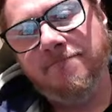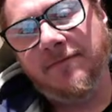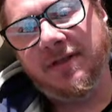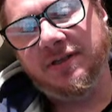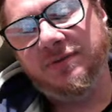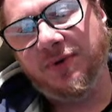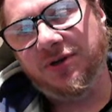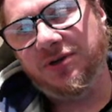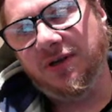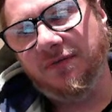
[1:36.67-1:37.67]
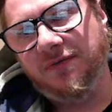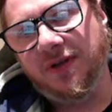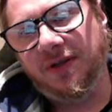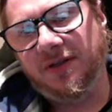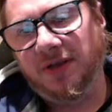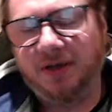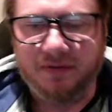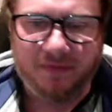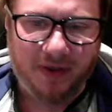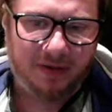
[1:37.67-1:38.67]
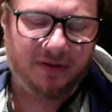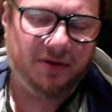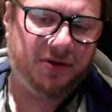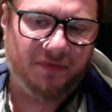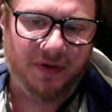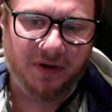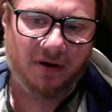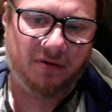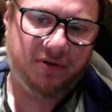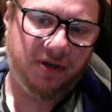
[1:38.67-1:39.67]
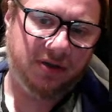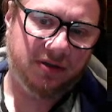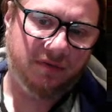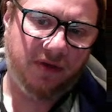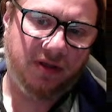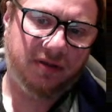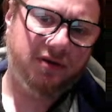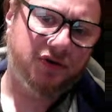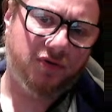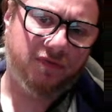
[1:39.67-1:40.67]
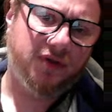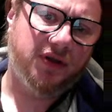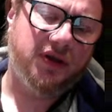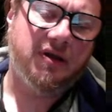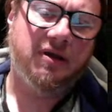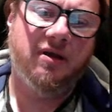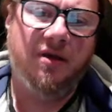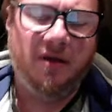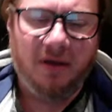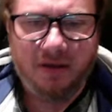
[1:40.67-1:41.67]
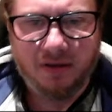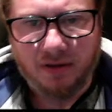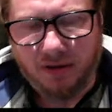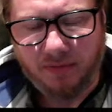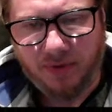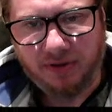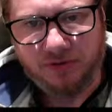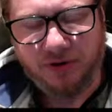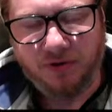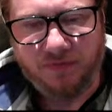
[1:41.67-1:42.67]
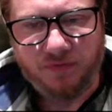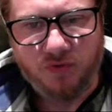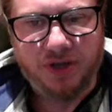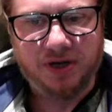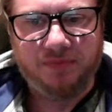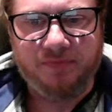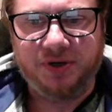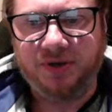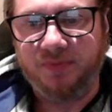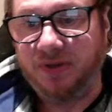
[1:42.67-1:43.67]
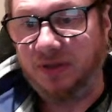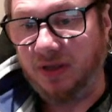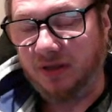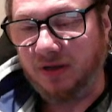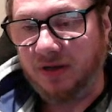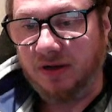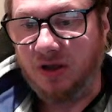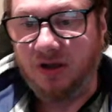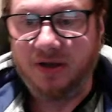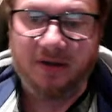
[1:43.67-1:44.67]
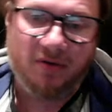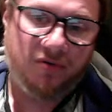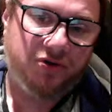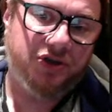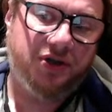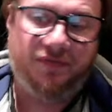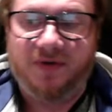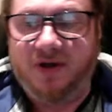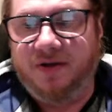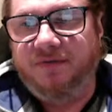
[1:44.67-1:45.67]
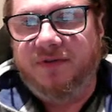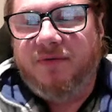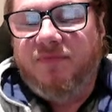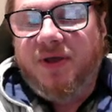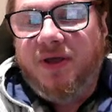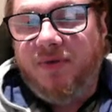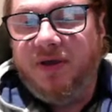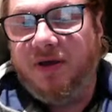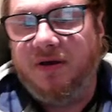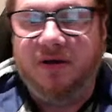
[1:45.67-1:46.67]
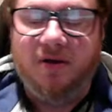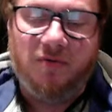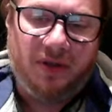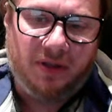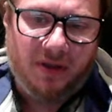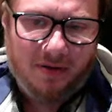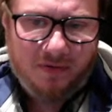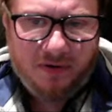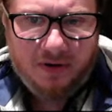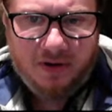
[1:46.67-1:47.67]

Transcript: And especially if they take advantage, if Hikaru takes advantage of the uh, battery of queen and bishop but that little guy on g5 that may be going down.